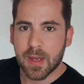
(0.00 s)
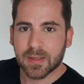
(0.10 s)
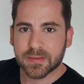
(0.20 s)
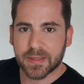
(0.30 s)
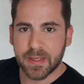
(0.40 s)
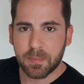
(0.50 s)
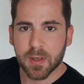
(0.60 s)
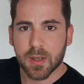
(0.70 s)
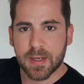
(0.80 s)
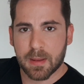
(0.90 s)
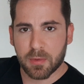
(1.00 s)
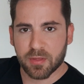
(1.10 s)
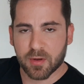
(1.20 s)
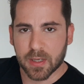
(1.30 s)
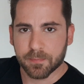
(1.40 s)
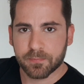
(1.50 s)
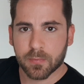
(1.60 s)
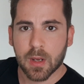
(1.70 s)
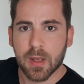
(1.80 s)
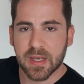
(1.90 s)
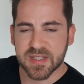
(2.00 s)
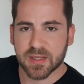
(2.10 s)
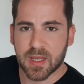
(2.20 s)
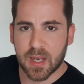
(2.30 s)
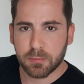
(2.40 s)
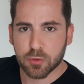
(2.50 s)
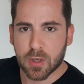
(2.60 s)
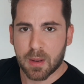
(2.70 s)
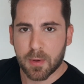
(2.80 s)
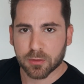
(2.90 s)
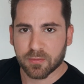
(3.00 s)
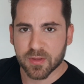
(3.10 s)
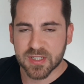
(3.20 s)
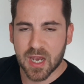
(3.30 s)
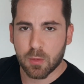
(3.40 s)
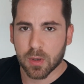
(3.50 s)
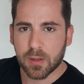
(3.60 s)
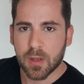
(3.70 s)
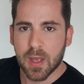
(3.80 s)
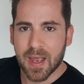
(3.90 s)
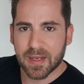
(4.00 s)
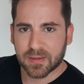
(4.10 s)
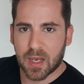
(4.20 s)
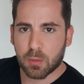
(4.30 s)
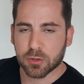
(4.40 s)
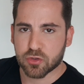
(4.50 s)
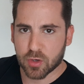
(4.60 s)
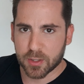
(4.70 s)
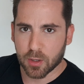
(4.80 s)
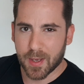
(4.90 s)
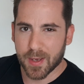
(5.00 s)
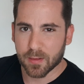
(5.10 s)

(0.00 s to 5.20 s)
Tip number 3 is the time to come out of the shower and towel dry your hair.